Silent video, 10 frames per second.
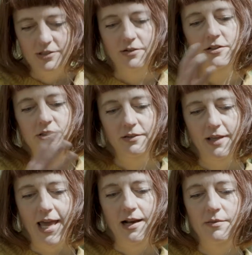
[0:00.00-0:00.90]
also the
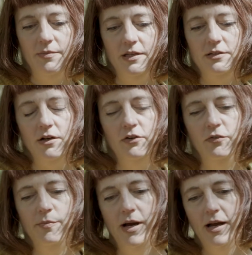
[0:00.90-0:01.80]
element
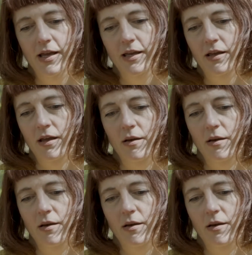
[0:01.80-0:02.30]
of my